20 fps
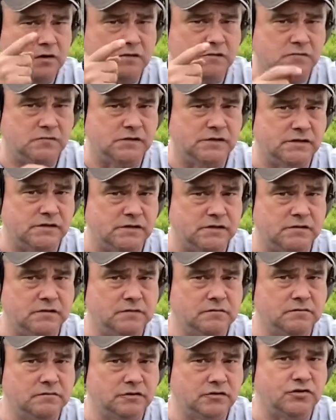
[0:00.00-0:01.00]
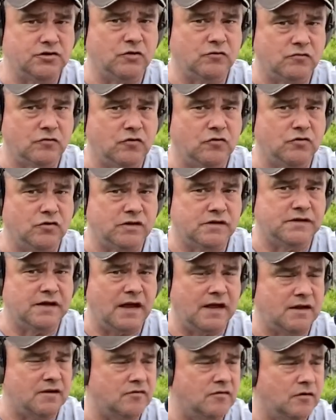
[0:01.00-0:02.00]
will shoot good
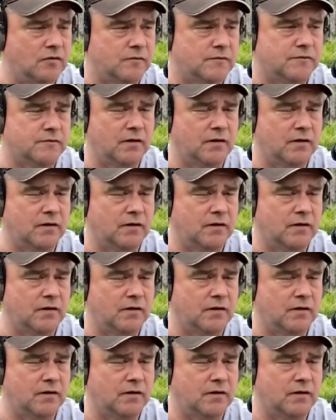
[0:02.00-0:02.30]
tight groups,